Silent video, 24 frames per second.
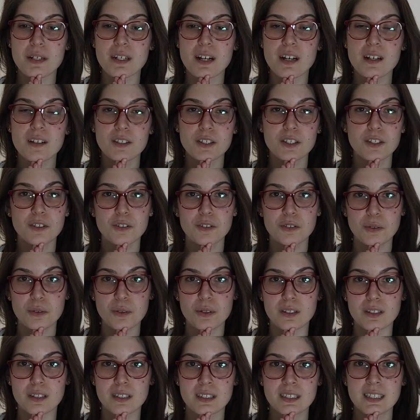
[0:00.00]
knock on your
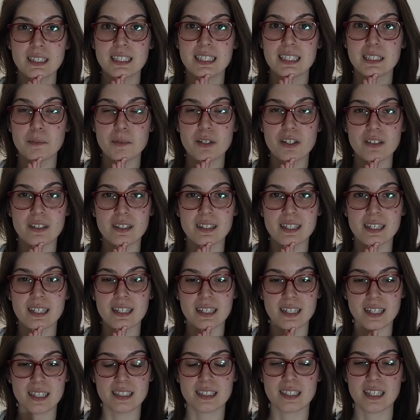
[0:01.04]
door in the middle of the
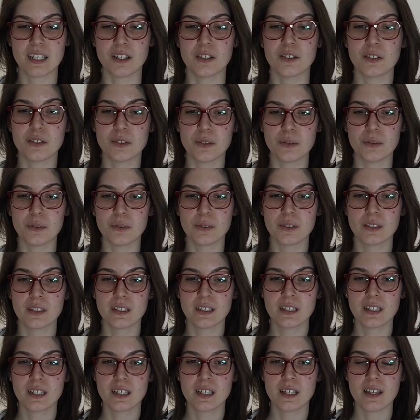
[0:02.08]
day and tell you
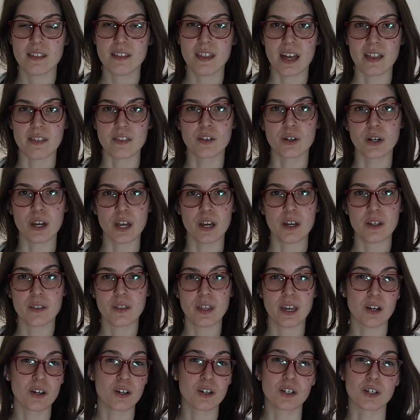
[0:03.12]
that
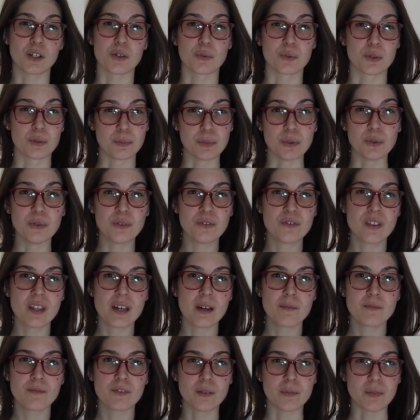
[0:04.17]
they're gonna remove
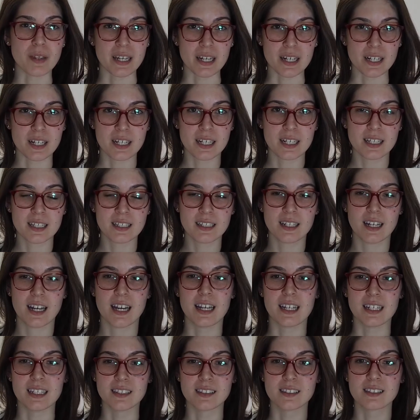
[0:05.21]
them from the area.
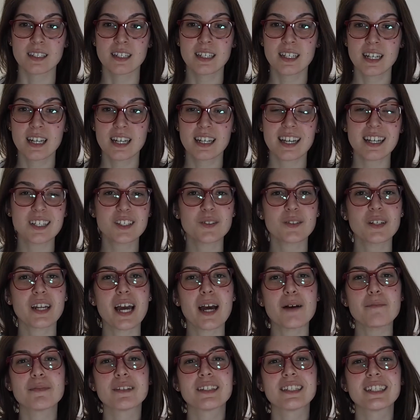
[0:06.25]
And guess what
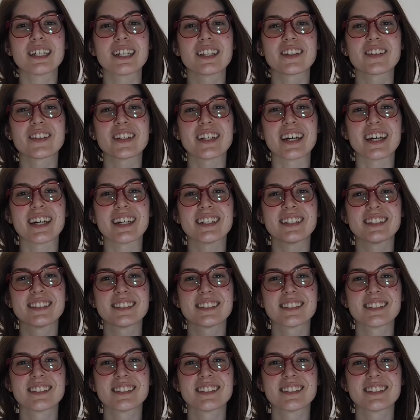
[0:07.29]
happened the other day?